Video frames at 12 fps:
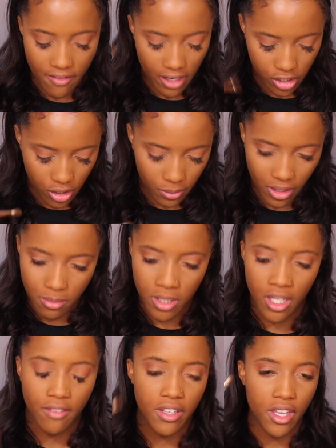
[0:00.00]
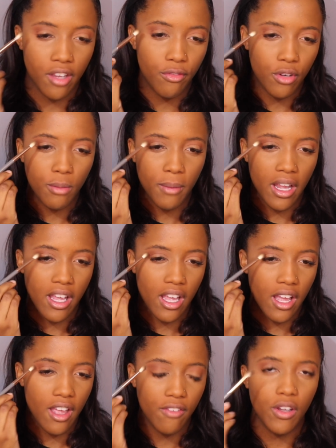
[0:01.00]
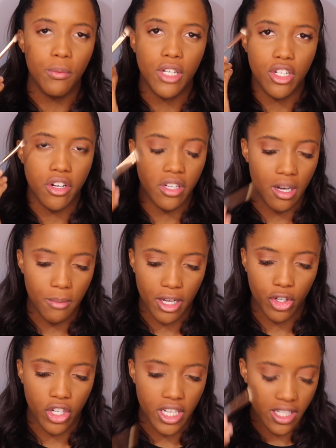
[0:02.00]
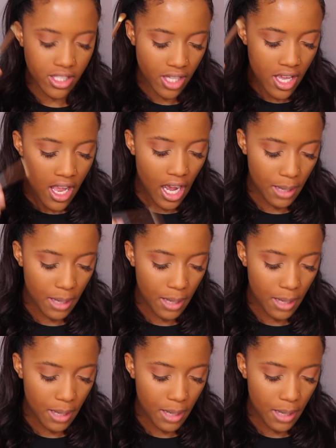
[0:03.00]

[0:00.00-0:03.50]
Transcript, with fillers: I've actually really been loving it for my, if I wanna darken up my crease.